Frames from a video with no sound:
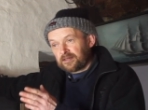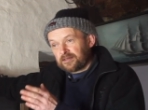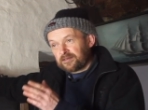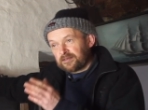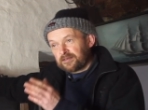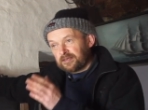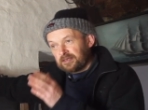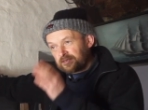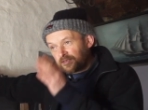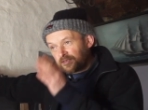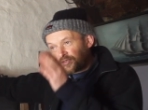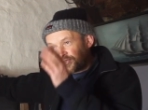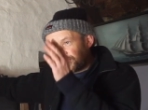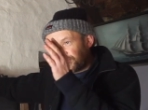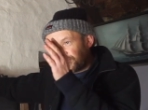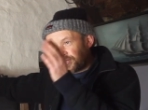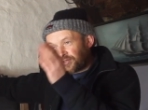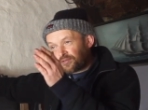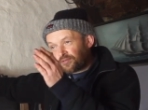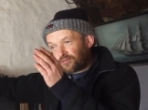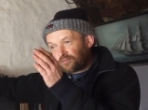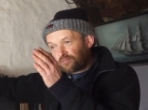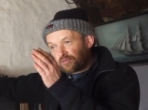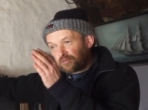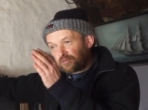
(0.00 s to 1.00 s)
then the
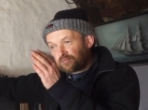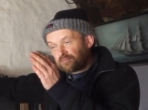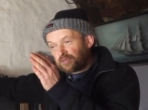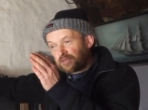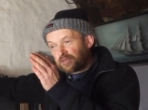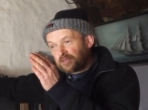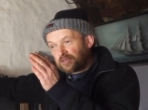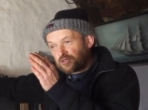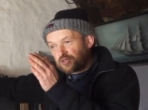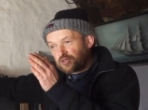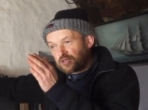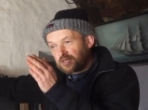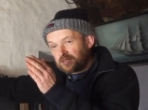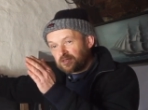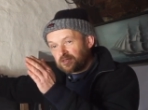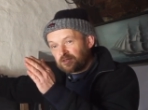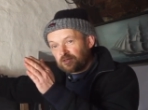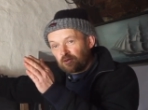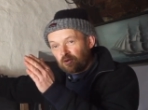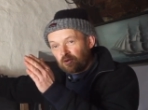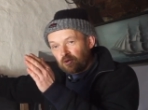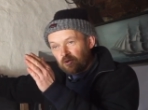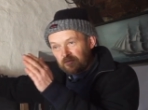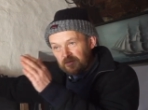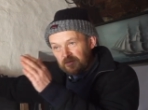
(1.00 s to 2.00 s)
sun would be seen
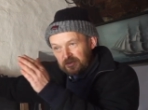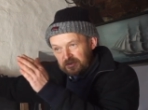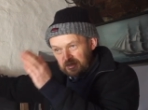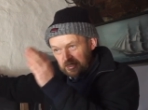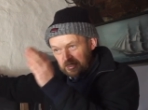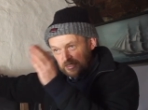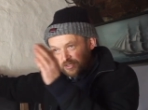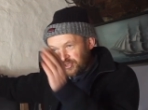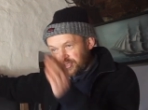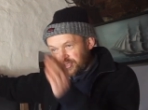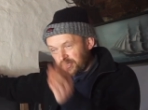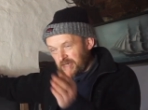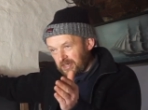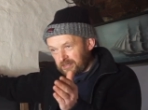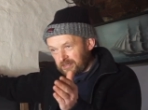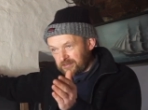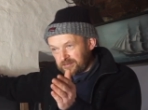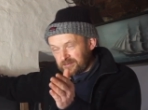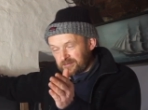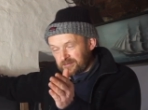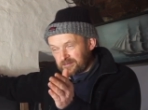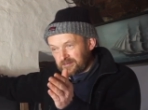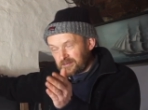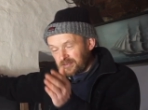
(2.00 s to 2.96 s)
over a certain